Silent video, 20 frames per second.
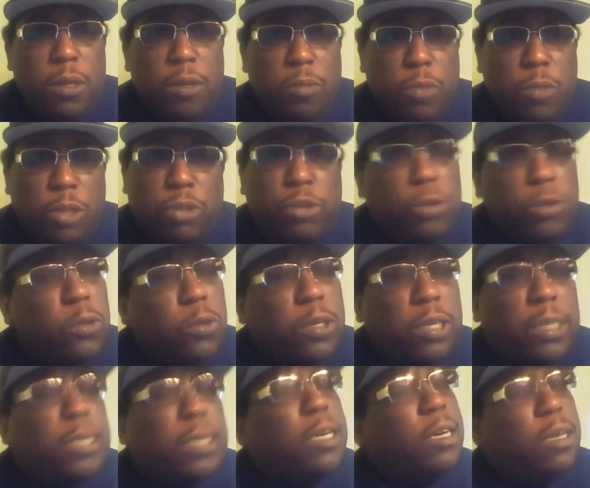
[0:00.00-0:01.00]
But you were
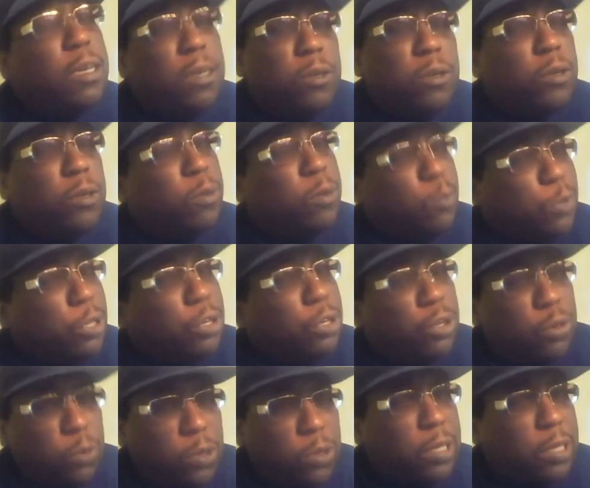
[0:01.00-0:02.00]

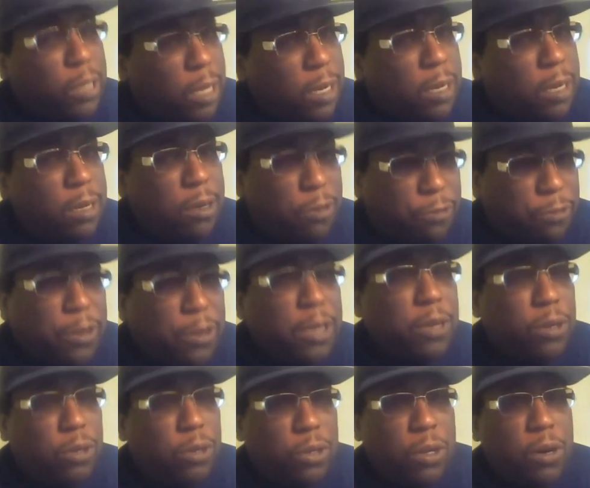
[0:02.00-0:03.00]
still in the
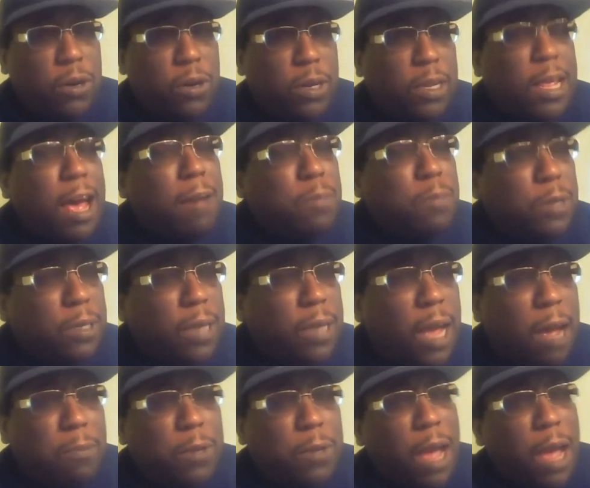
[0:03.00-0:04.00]
fields though, because
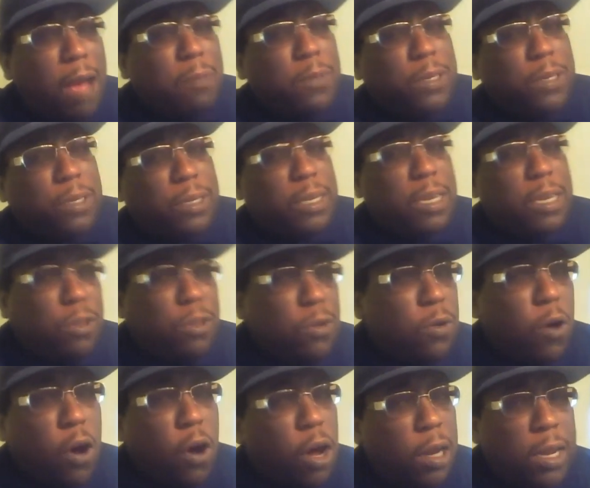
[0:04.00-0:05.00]
I be seeing you
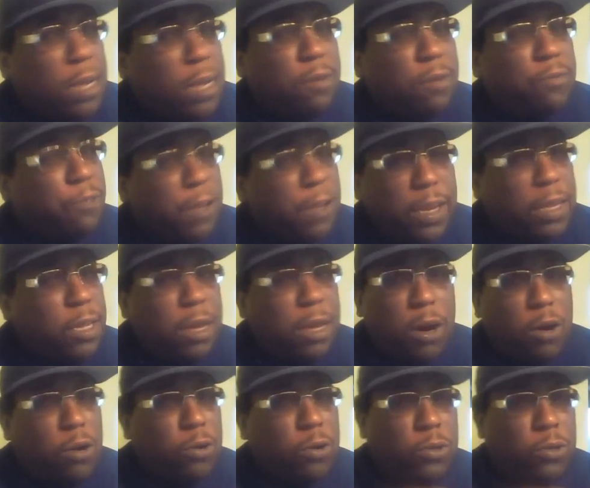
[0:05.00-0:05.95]
all in the video.